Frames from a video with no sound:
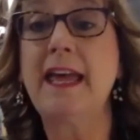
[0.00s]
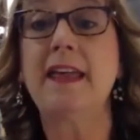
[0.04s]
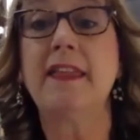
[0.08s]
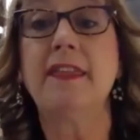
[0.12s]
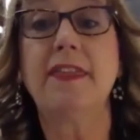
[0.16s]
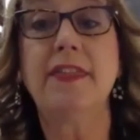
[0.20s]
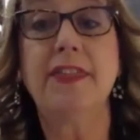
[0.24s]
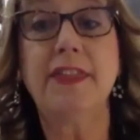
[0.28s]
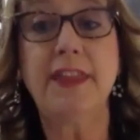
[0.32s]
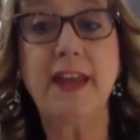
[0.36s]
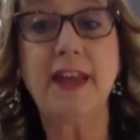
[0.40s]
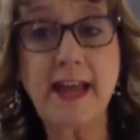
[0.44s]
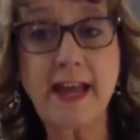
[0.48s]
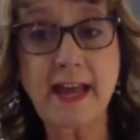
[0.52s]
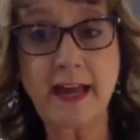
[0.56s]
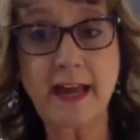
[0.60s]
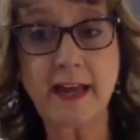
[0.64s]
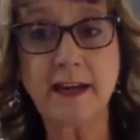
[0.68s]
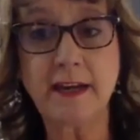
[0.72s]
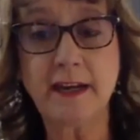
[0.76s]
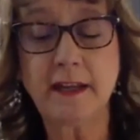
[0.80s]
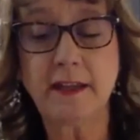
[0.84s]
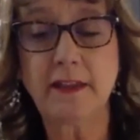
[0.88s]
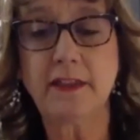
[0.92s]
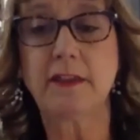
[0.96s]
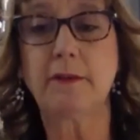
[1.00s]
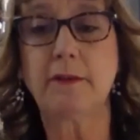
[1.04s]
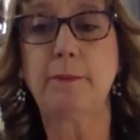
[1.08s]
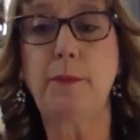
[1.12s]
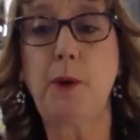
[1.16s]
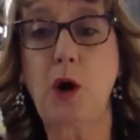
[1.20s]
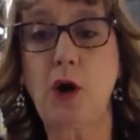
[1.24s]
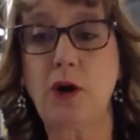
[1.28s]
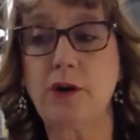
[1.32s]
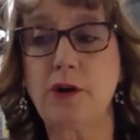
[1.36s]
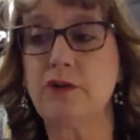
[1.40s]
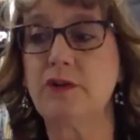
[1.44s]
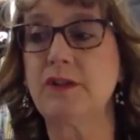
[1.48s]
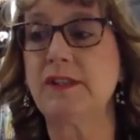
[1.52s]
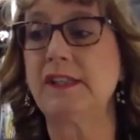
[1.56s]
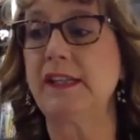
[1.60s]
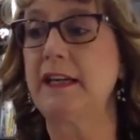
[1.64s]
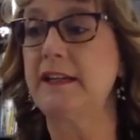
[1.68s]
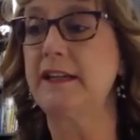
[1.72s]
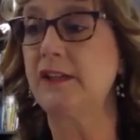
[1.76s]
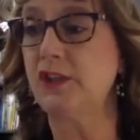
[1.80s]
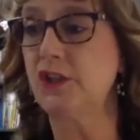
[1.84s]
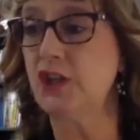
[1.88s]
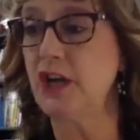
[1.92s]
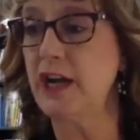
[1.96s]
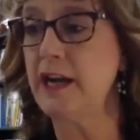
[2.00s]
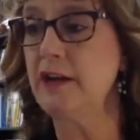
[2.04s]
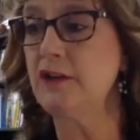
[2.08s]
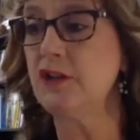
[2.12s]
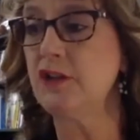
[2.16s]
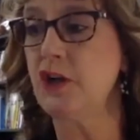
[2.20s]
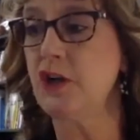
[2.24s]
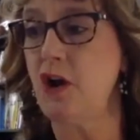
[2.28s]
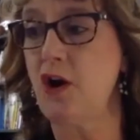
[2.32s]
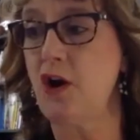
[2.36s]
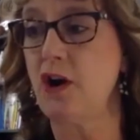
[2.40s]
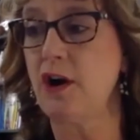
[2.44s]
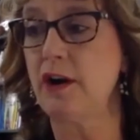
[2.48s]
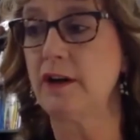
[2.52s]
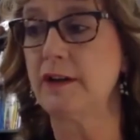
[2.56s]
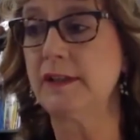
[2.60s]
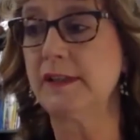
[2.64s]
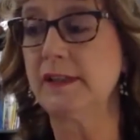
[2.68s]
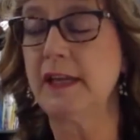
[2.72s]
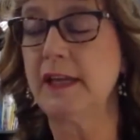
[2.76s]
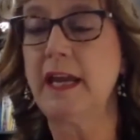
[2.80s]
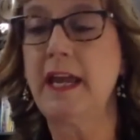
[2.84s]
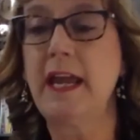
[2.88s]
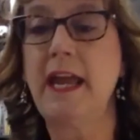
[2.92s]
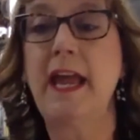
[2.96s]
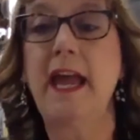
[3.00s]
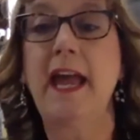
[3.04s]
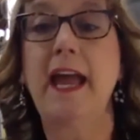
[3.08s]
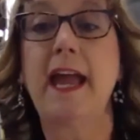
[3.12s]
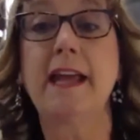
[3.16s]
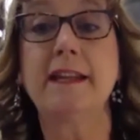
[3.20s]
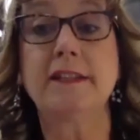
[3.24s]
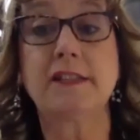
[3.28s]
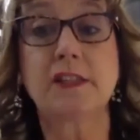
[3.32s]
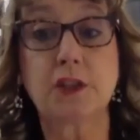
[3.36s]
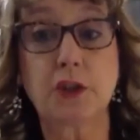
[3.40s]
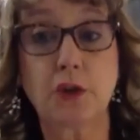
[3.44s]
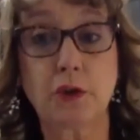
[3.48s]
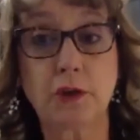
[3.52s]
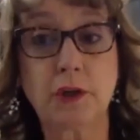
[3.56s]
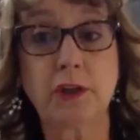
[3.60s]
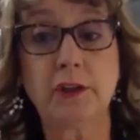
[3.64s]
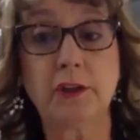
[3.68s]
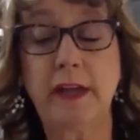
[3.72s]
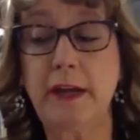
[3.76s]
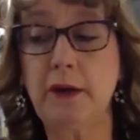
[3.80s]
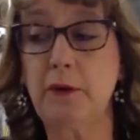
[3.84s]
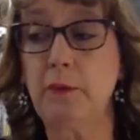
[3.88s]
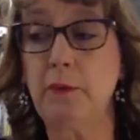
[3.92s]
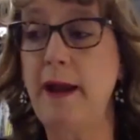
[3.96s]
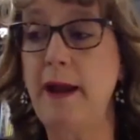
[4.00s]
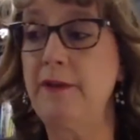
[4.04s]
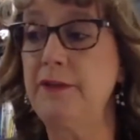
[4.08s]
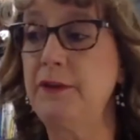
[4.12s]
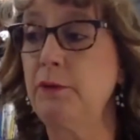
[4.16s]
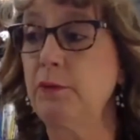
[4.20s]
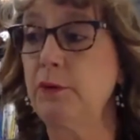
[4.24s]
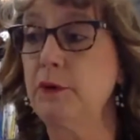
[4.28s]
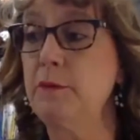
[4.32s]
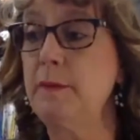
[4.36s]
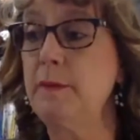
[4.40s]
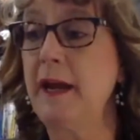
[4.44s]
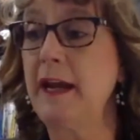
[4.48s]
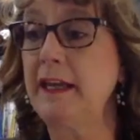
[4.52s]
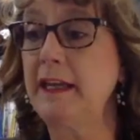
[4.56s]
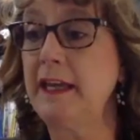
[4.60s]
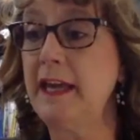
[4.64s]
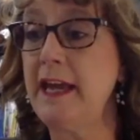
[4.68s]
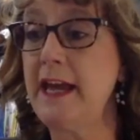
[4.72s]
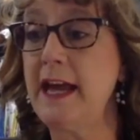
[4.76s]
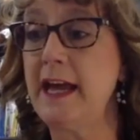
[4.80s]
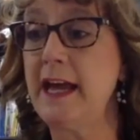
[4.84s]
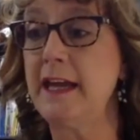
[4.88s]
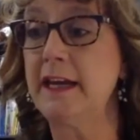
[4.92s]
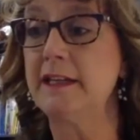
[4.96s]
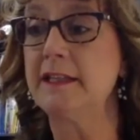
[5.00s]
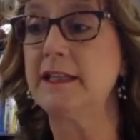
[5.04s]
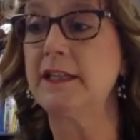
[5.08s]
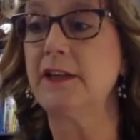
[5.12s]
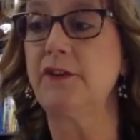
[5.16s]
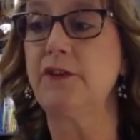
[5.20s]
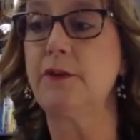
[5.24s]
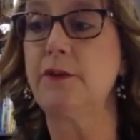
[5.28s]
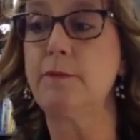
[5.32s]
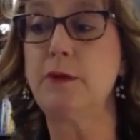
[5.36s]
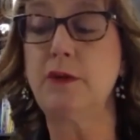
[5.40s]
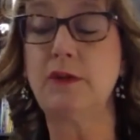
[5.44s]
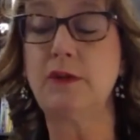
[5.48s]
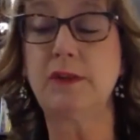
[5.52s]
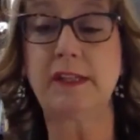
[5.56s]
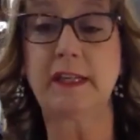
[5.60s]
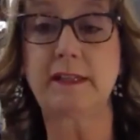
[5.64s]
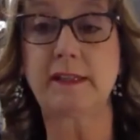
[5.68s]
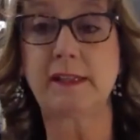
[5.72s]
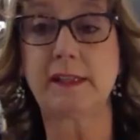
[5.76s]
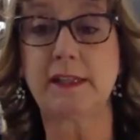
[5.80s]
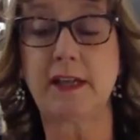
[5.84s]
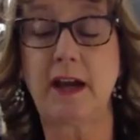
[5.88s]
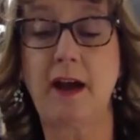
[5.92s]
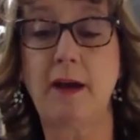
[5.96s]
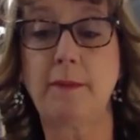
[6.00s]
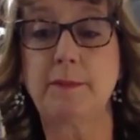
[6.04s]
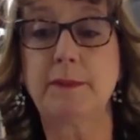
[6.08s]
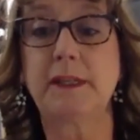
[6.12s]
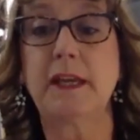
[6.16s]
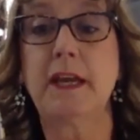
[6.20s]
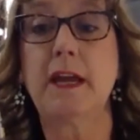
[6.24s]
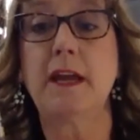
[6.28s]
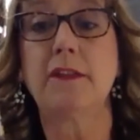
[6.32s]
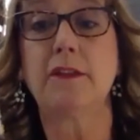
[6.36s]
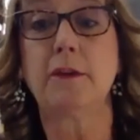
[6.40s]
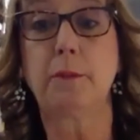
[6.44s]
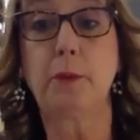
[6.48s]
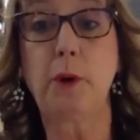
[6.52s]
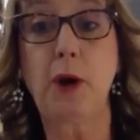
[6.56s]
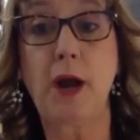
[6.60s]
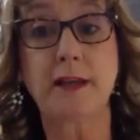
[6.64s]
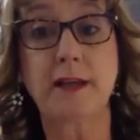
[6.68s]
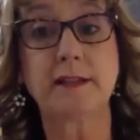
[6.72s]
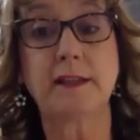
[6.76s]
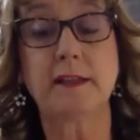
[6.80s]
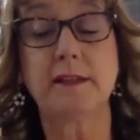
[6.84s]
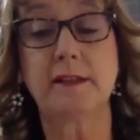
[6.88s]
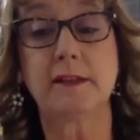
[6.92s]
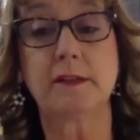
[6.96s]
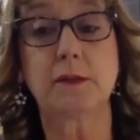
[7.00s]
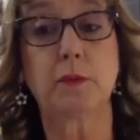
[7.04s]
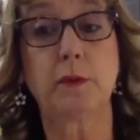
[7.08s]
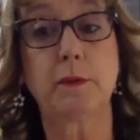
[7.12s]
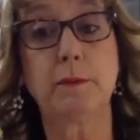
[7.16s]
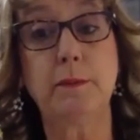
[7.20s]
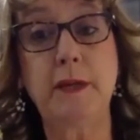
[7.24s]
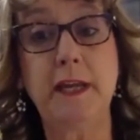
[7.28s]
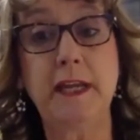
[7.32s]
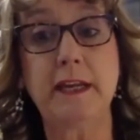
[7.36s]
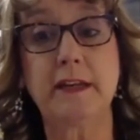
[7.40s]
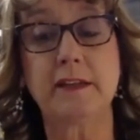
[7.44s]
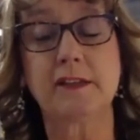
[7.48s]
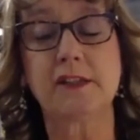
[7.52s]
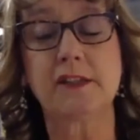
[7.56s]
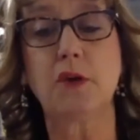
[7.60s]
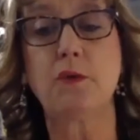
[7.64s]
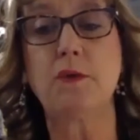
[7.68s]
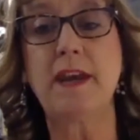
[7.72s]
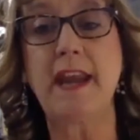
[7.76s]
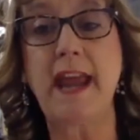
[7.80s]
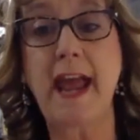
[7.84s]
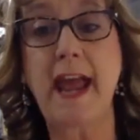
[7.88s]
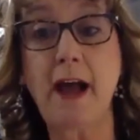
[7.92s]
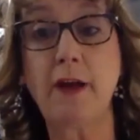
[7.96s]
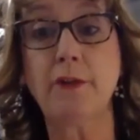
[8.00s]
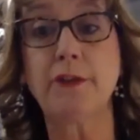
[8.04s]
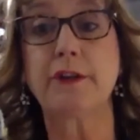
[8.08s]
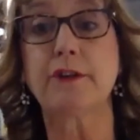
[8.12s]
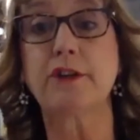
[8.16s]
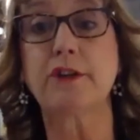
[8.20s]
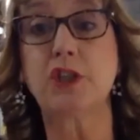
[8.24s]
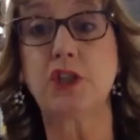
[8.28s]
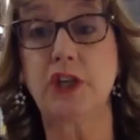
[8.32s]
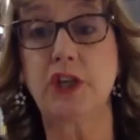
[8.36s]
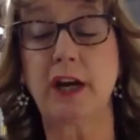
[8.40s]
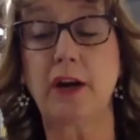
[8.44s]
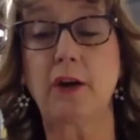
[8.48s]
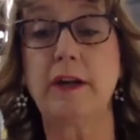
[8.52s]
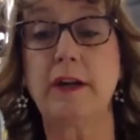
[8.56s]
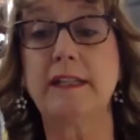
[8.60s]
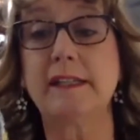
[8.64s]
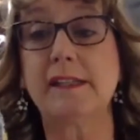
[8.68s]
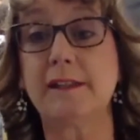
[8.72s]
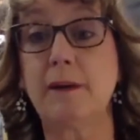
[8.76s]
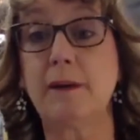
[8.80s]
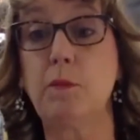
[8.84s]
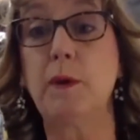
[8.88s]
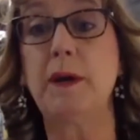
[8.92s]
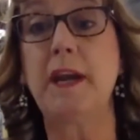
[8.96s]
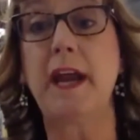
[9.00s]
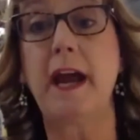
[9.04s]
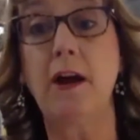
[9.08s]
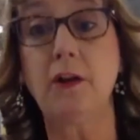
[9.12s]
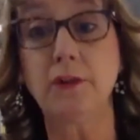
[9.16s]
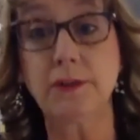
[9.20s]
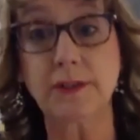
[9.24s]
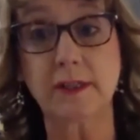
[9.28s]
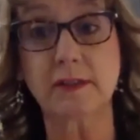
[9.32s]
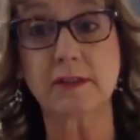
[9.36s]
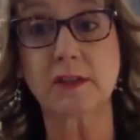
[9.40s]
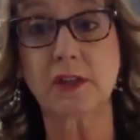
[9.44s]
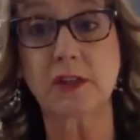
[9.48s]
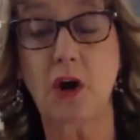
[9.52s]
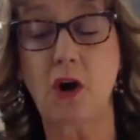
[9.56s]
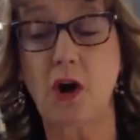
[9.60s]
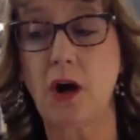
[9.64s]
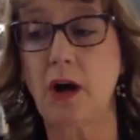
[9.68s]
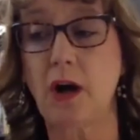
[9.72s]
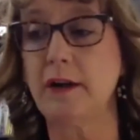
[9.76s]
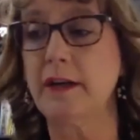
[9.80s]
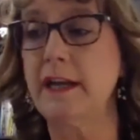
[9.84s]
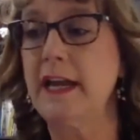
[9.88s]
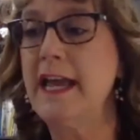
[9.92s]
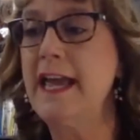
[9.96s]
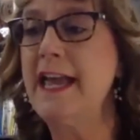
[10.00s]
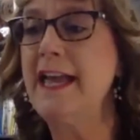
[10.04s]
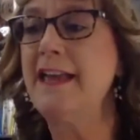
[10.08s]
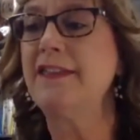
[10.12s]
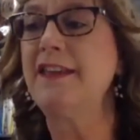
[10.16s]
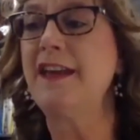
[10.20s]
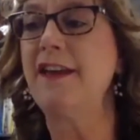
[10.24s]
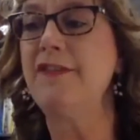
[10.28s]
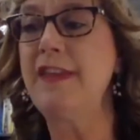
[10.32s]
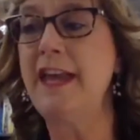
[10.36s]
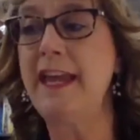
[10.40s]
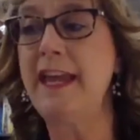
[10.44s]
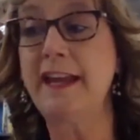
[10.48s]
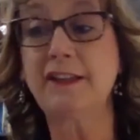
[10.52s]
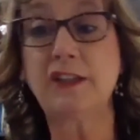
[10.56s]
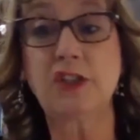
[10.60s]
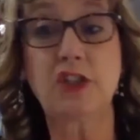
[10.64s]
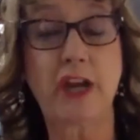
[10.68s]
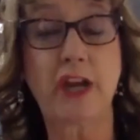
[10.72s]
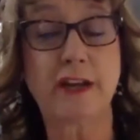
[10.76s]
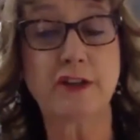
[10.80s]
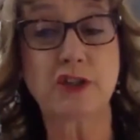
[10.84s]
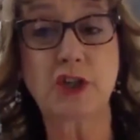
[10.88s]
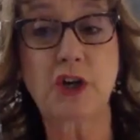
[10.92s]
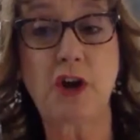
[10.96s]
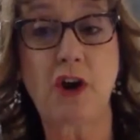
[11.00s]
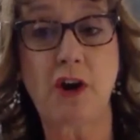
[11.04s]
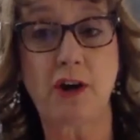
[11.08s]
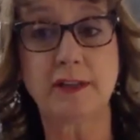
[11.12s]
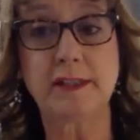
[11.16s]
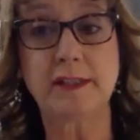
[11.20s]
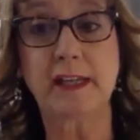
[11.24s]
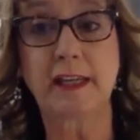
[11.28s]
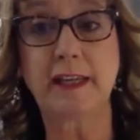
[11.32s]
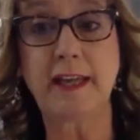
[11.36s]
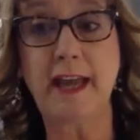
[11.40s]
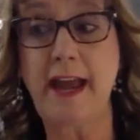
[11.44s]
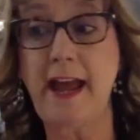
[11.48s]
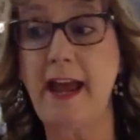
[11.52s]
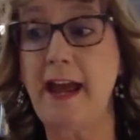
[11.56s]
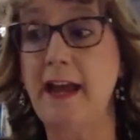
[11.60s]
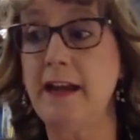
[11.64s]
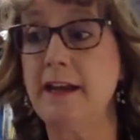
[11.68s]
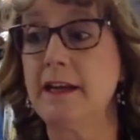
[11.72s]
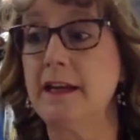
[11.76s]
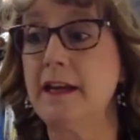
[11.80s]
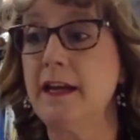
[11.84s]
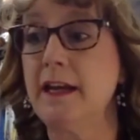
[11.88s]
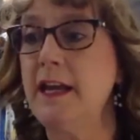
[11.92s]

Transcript: Then the partners exchange cards and circulate around the room again until the music stops. The process is repeated. So now they're sharing someone else's card. Then they exchange cards again.